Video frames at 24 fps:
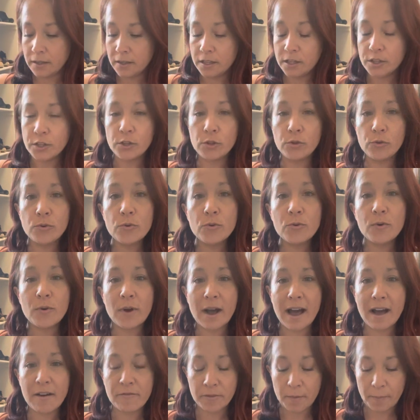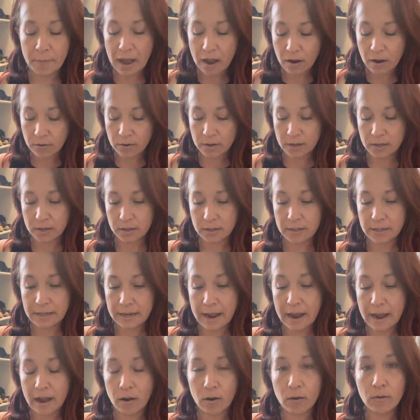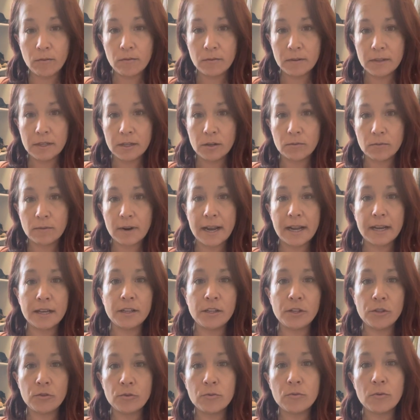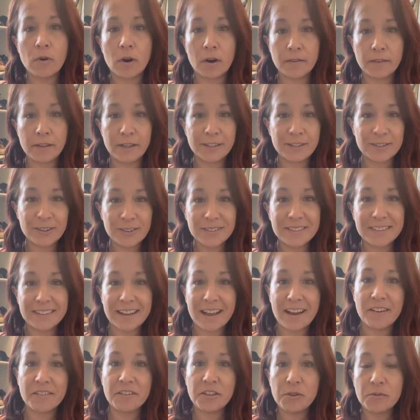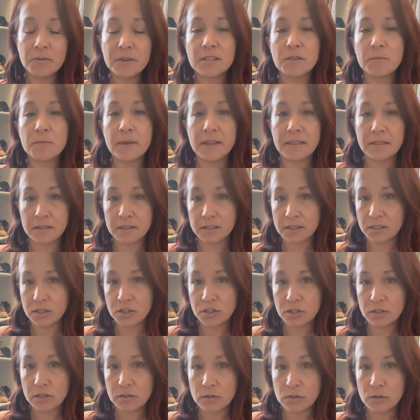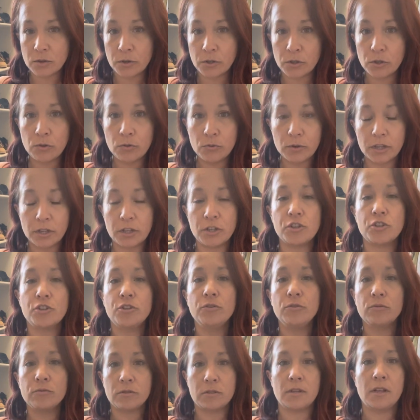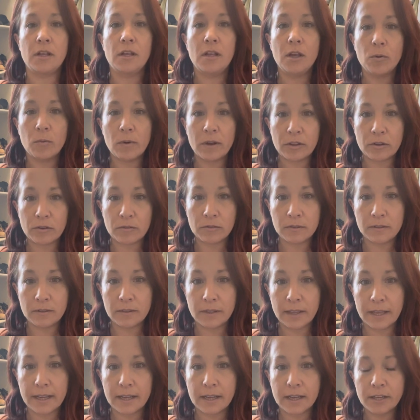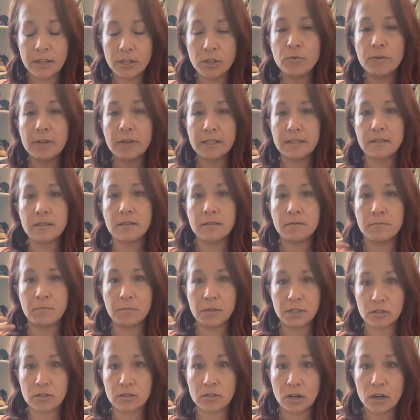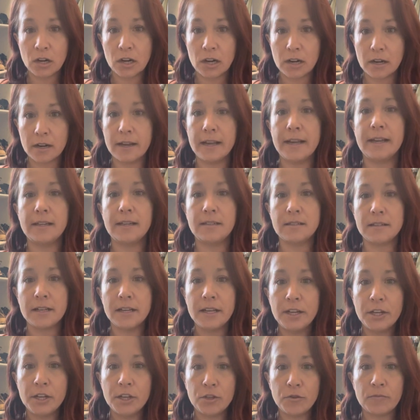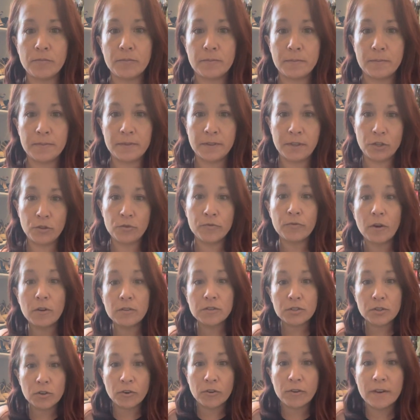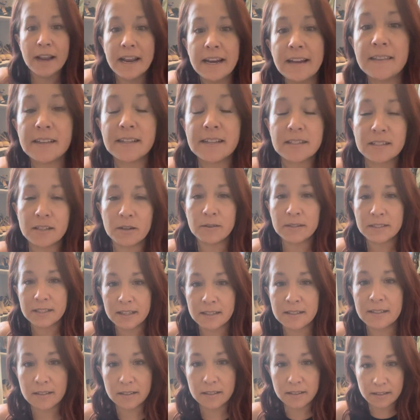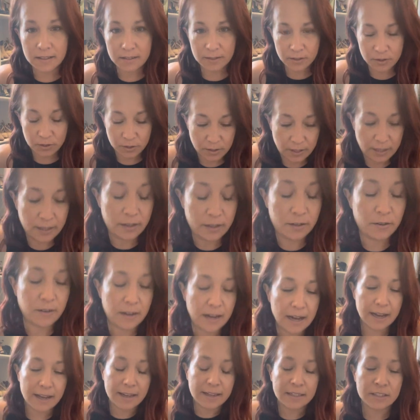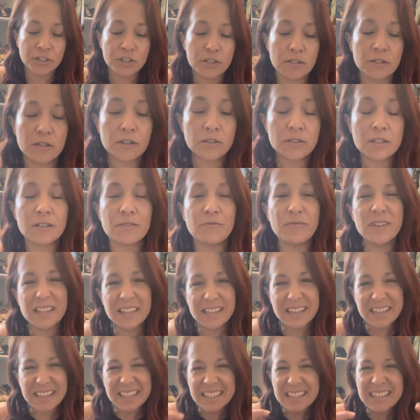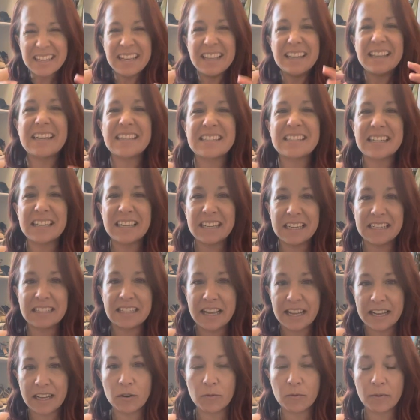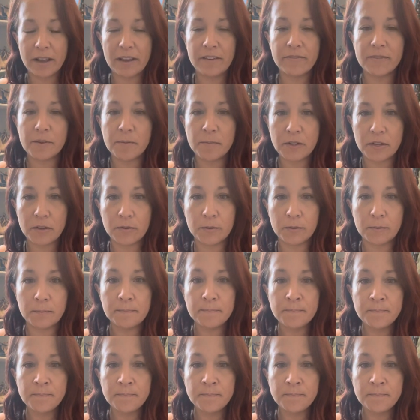you have the power now, right? You are the adult now. You get to make the decisions, so you can choose whether, like, and you get to discern, and you've also created this, so it doesn't, it just, there's this feeling like it's going to get taken away from you,